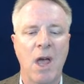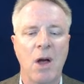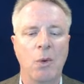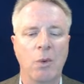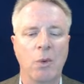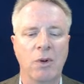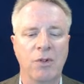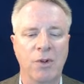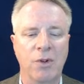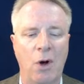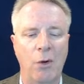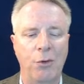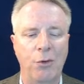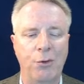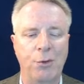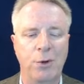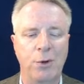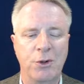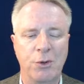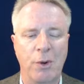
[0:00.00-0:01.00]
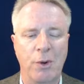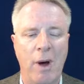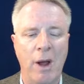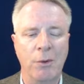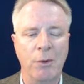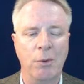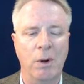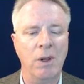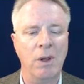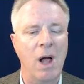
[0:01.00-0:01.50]
results which are
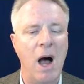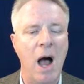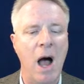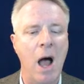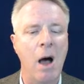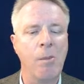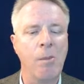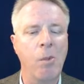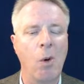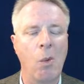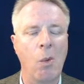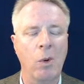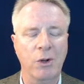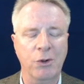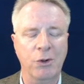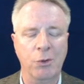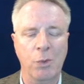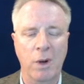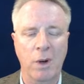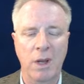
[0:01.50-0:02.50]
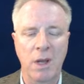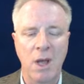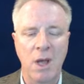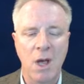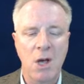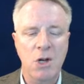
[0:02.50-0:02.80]
unreliable, which we